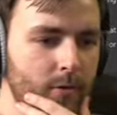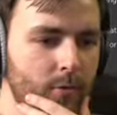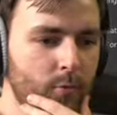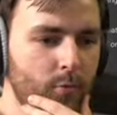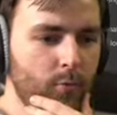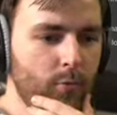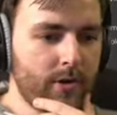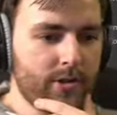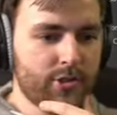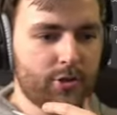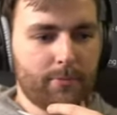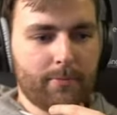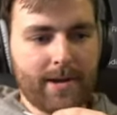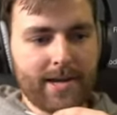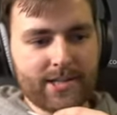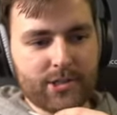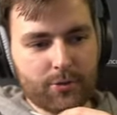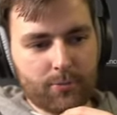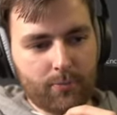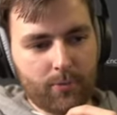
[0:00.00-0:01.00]
What is your
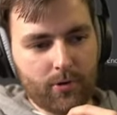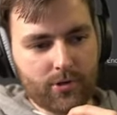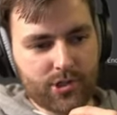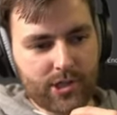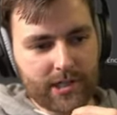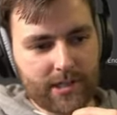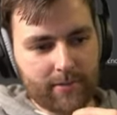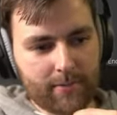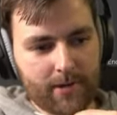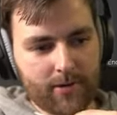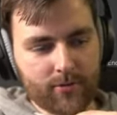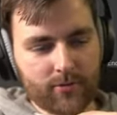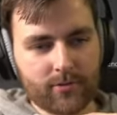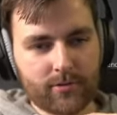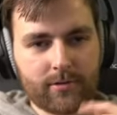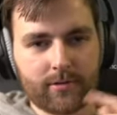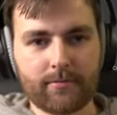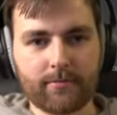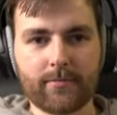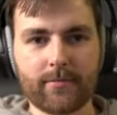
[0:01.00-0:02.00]
master project
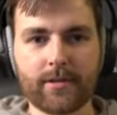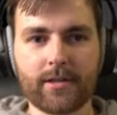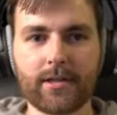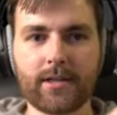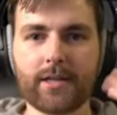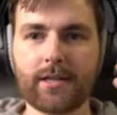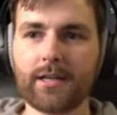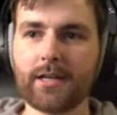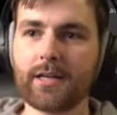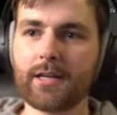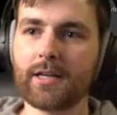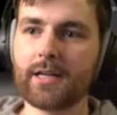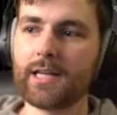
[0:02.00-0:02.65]
about? Uh,